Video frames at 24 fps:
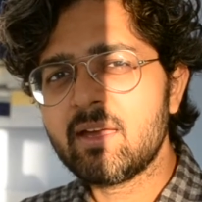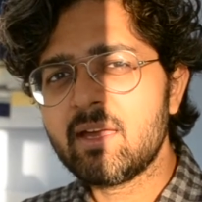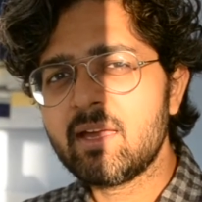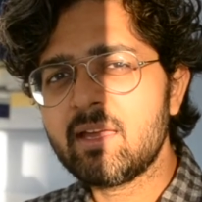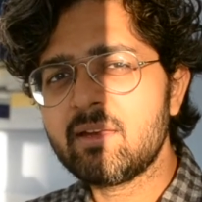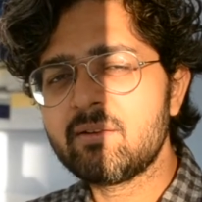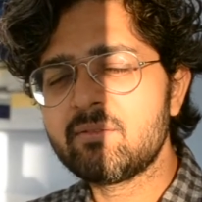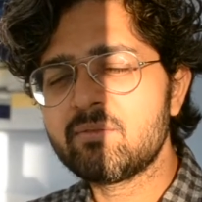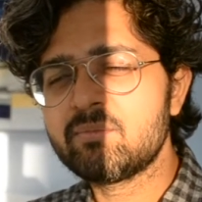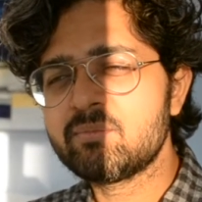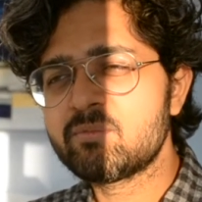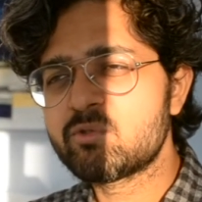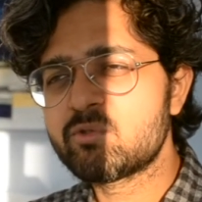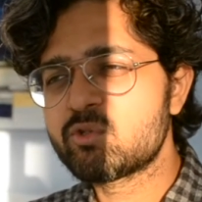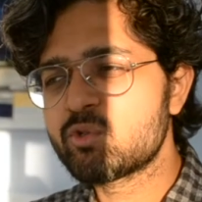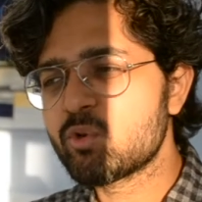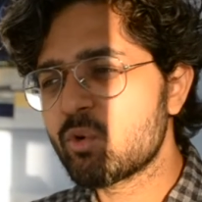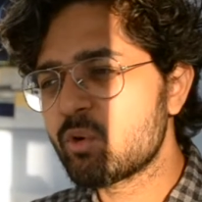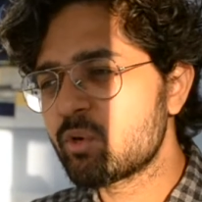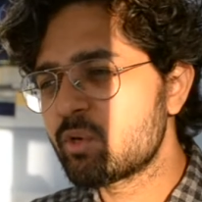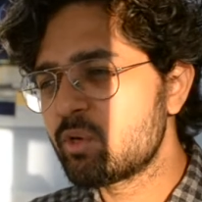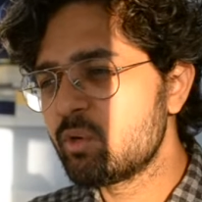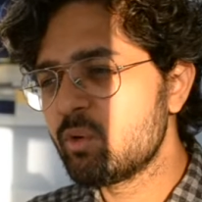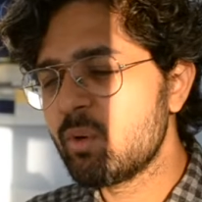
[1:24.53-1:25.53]
In
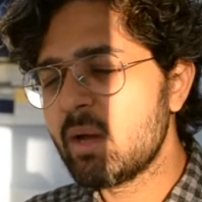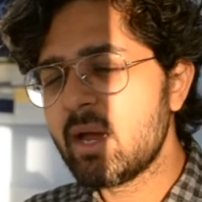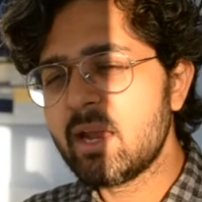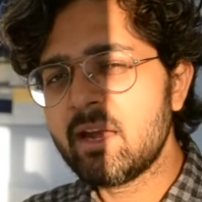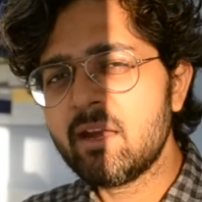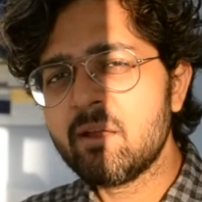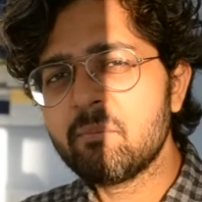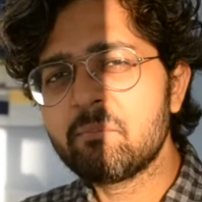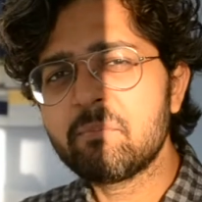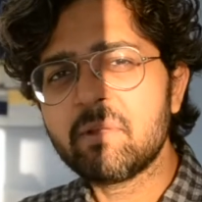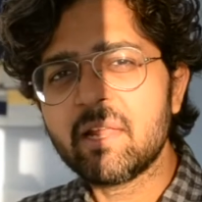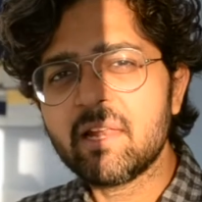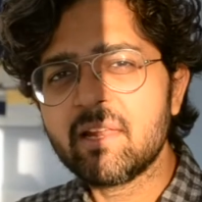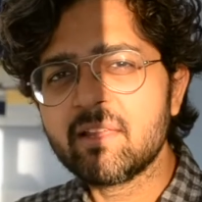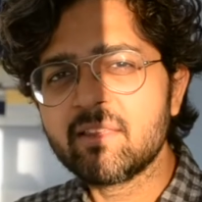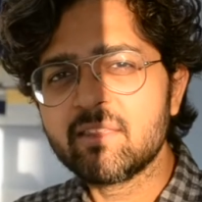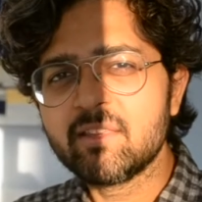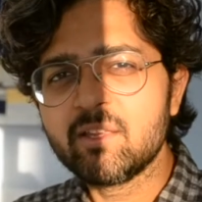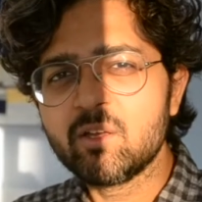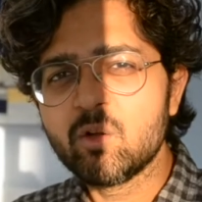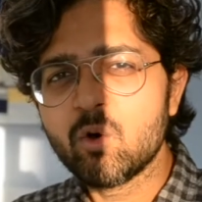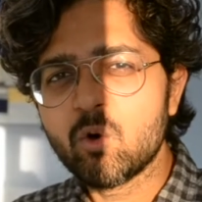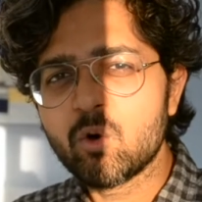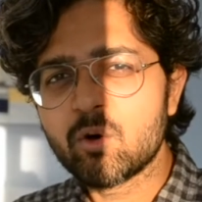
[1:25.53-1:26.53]
short, you end up telling
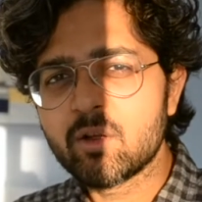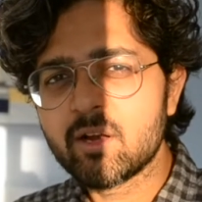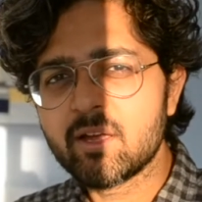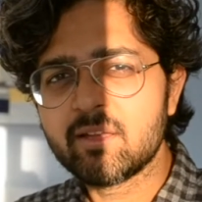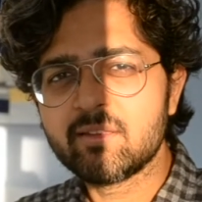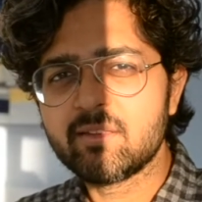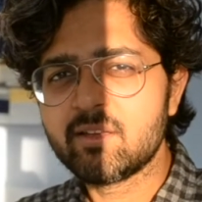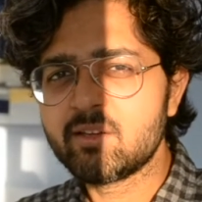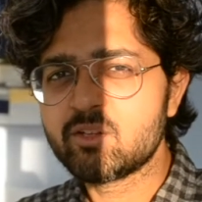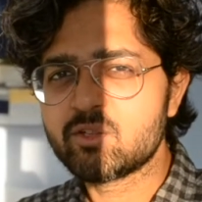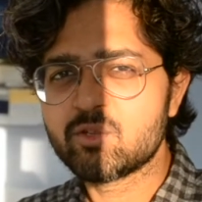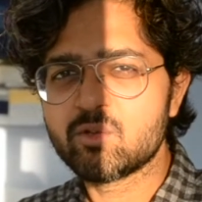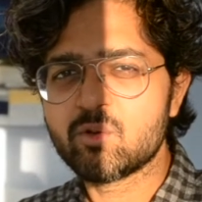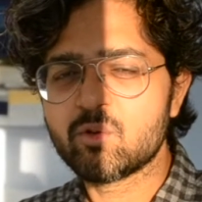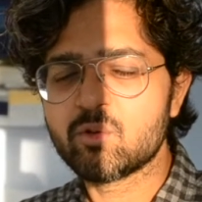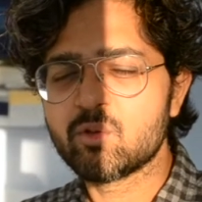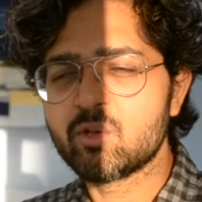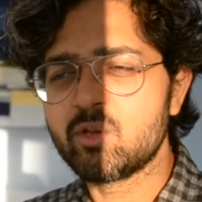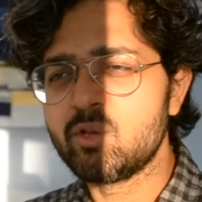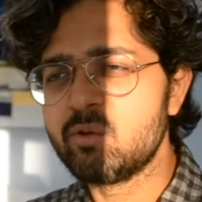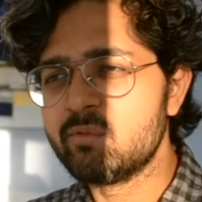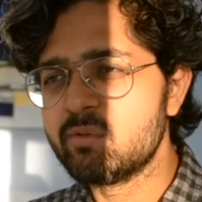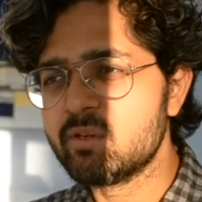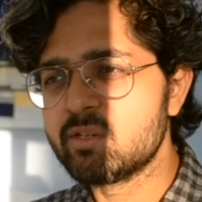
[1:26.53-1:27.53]
the organization or the
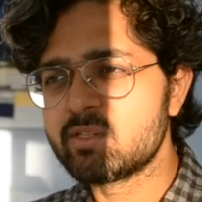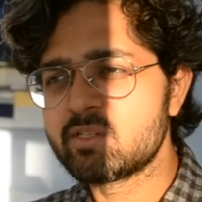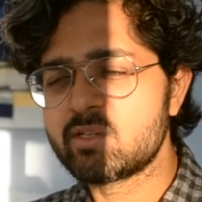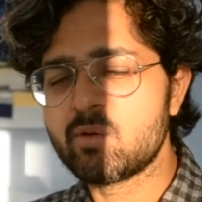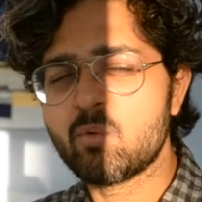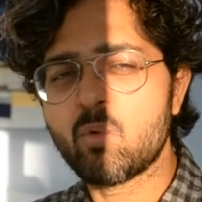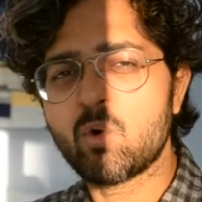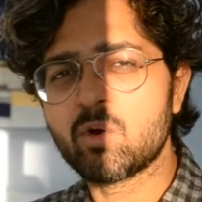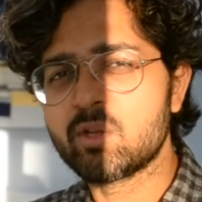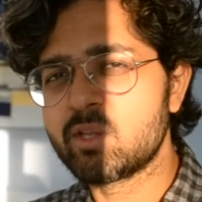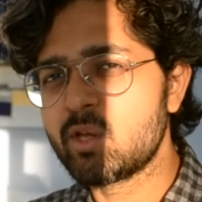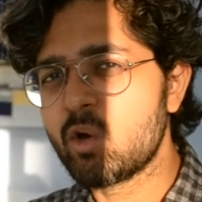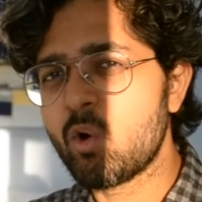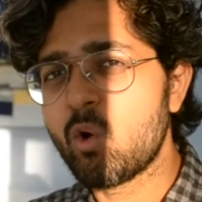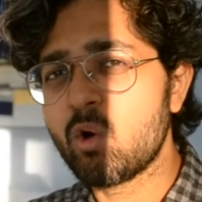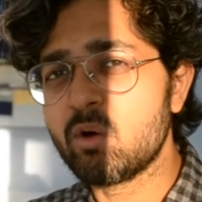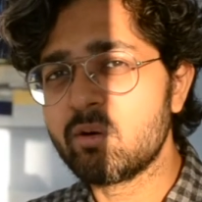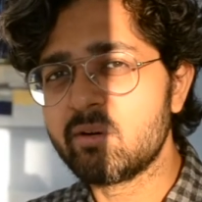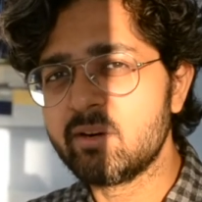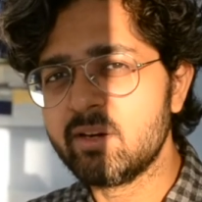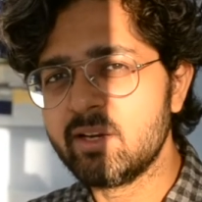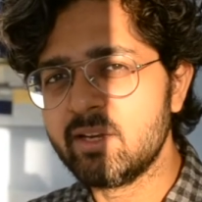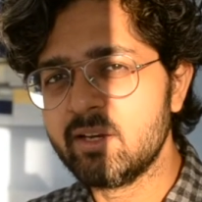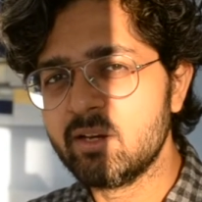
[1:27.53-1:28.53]
university what they
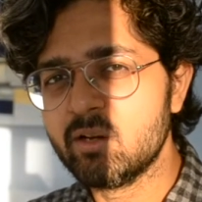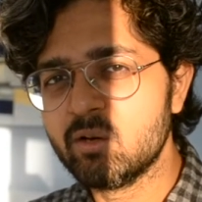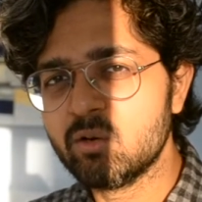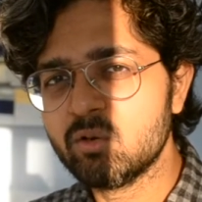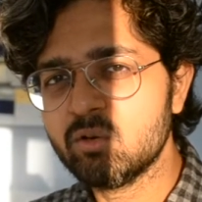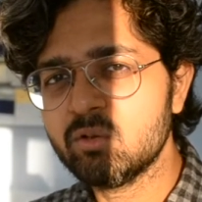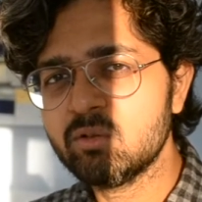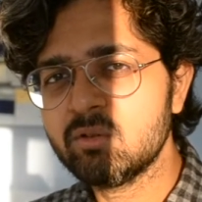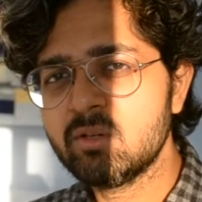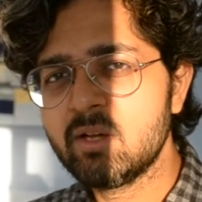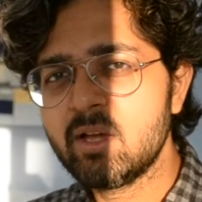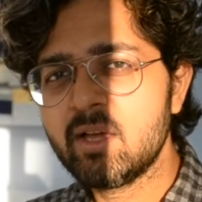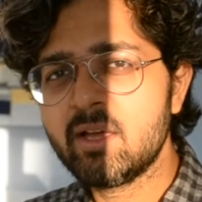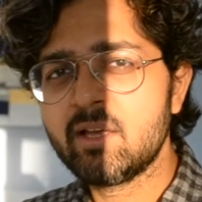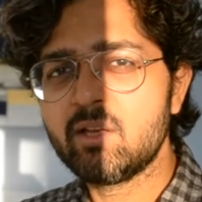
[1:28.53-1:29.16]
already know.